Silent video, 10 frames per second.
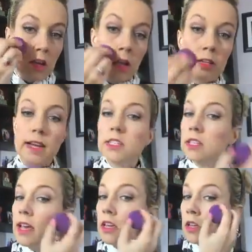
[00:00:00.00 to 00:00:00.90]
Unless
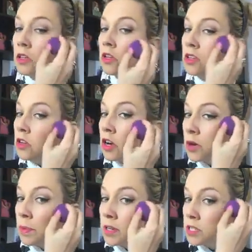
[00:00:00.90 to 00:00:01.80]
like you're
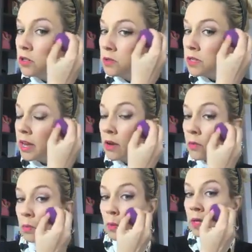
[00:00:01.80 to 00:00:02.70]
a person who's like
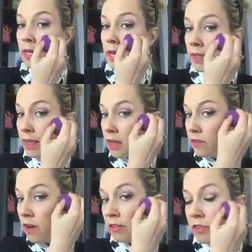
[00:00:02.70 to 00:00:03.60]
really like
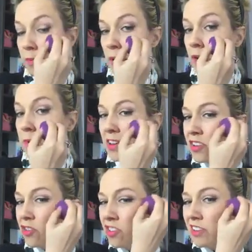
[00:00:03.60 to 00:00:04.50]
evolved from makeup, you
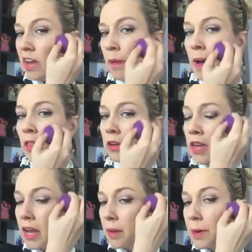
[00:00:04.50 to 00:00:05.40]
can usually tell by
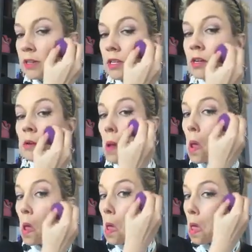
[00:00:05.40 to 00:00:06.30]
looking at a person.
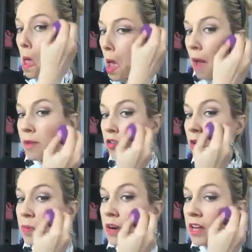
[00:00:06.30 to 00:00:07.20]
I'm
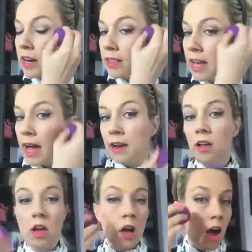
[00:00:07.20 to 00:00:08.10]
usually pretty good at that.
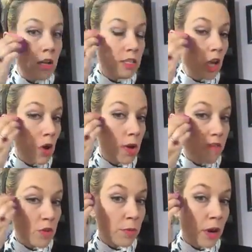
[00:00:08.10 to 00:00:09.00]
Also,
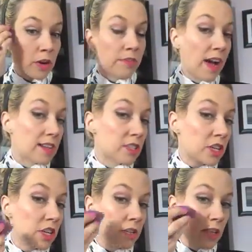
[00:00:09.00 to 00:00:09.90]
if you burn
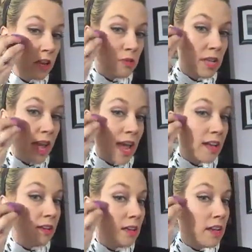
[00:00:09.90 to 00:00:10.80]
faster, then you
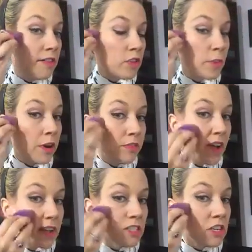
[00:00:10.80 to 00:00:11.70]
tan. If you burn
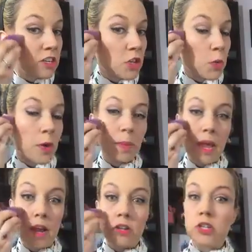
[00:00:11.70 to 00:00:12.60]
faster, you are
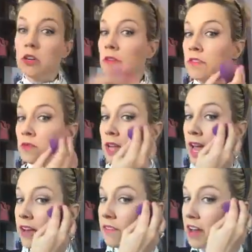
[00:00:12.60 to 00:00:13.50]
pink undertone. If you
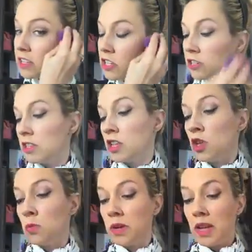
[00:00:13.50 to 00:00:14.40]
tan faster, then
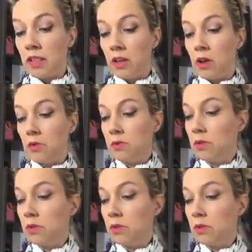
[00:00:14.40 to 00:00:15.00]
you are yellow.